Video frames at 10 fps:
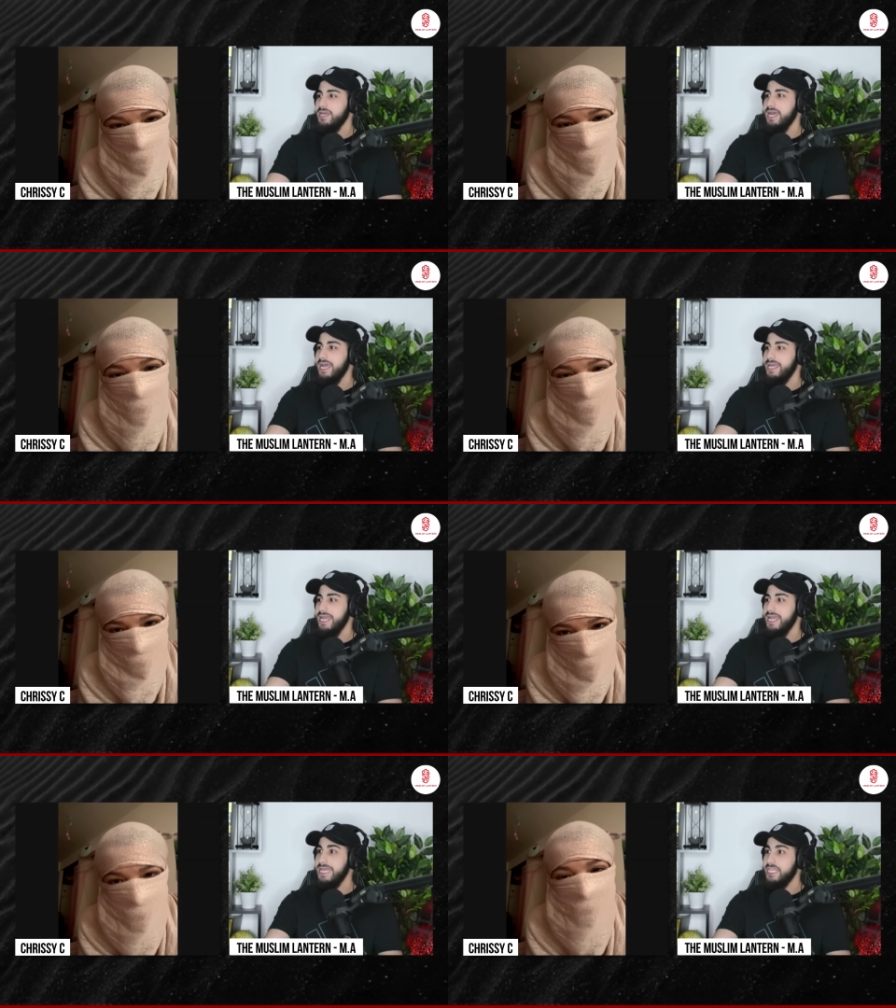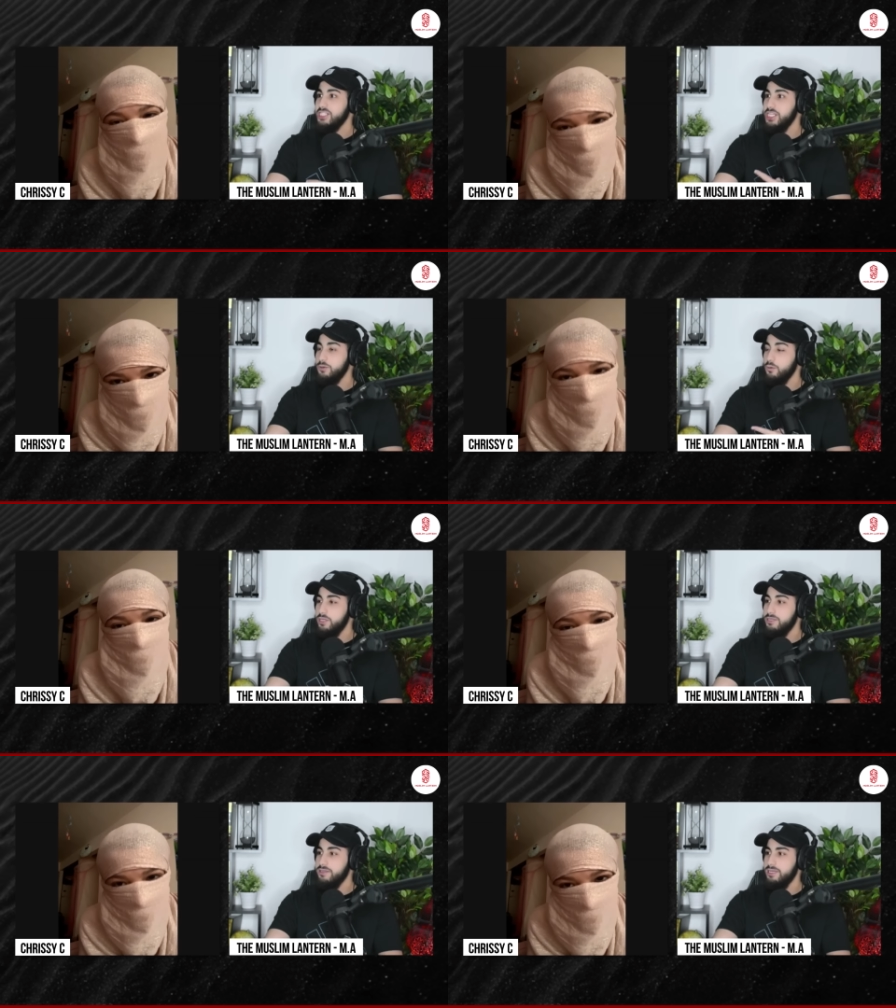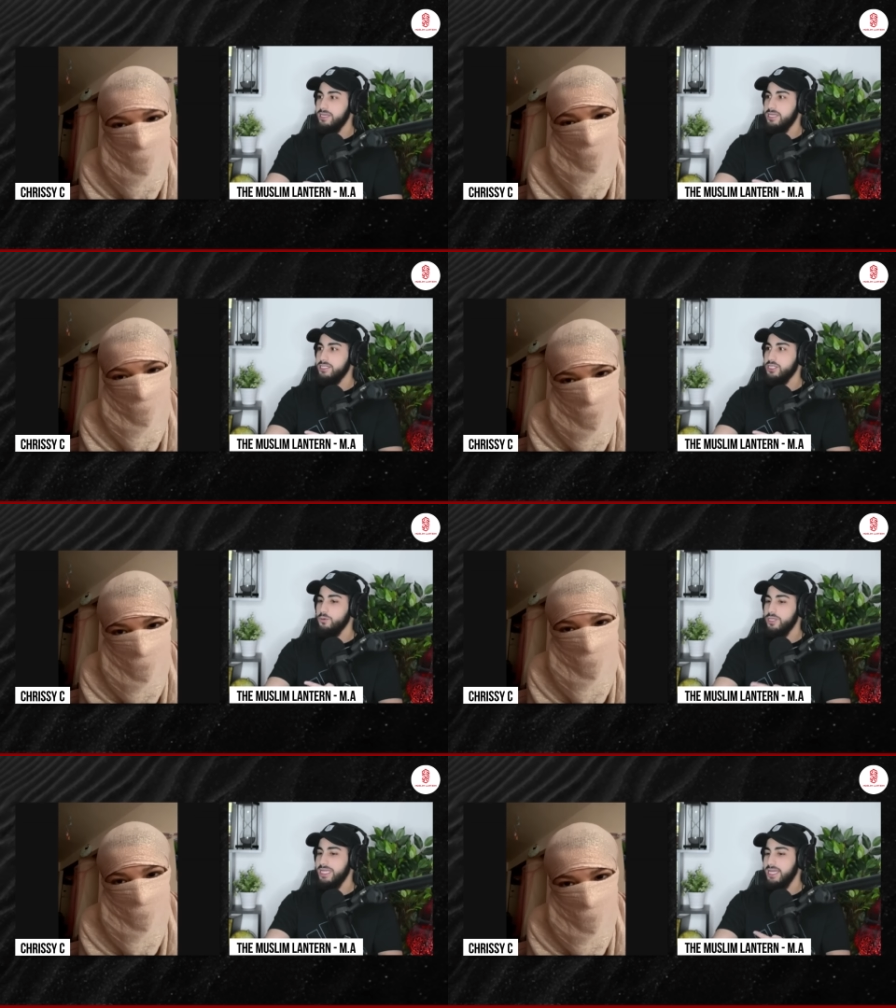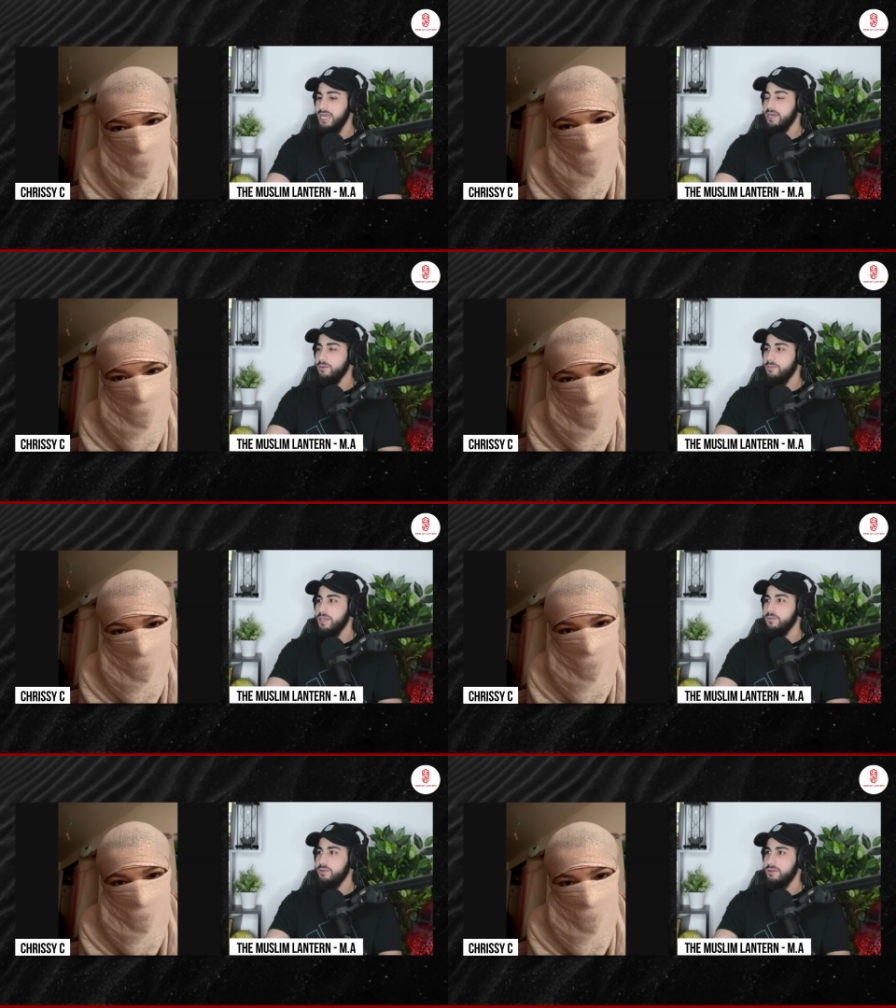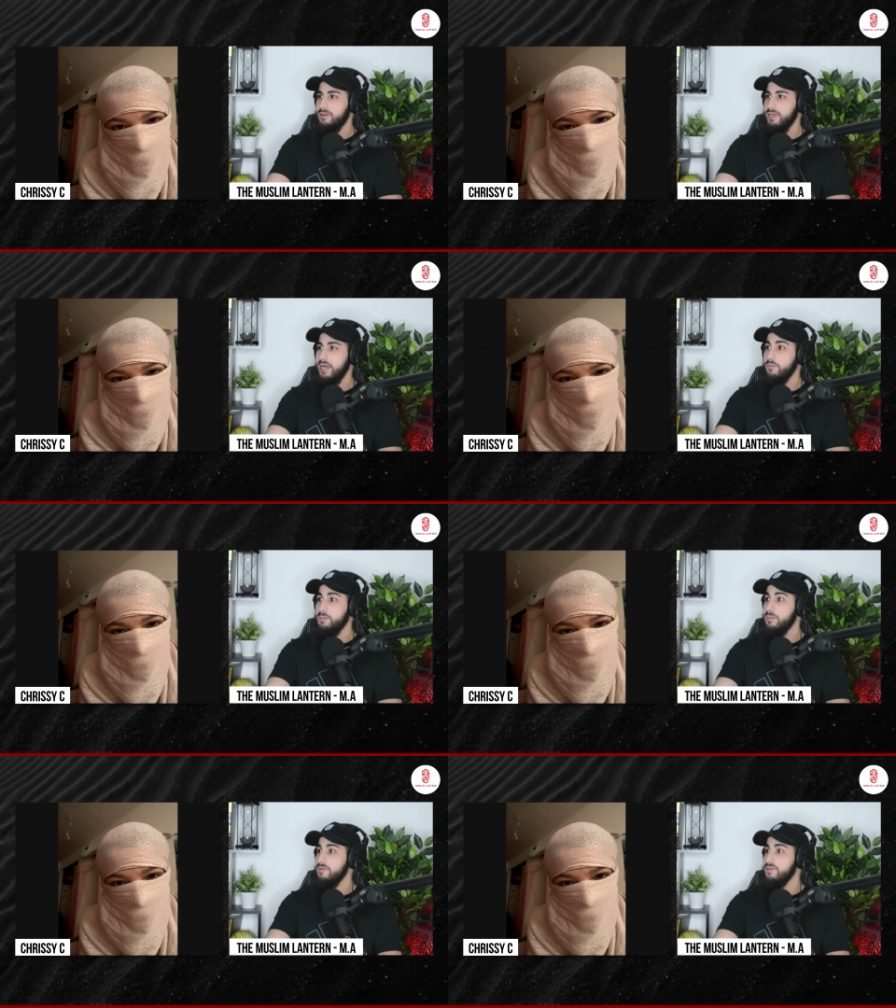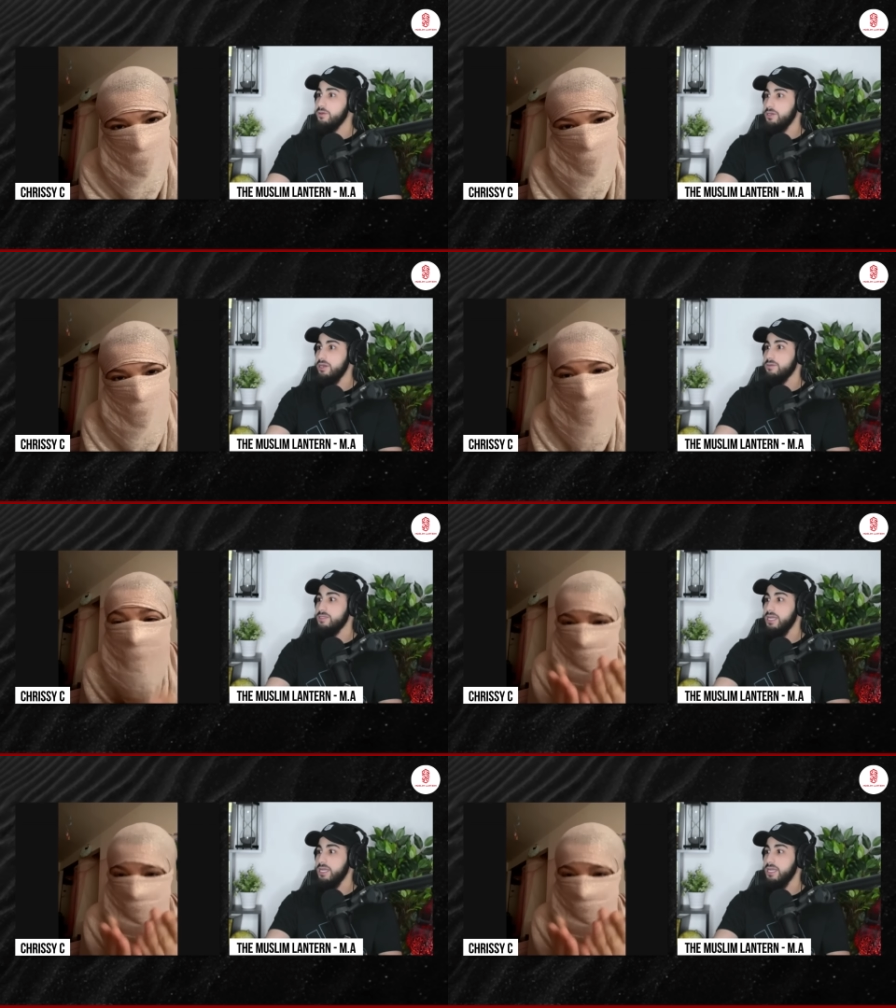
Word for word: and and that she would uh, she wouldn't care what people how people view her outside.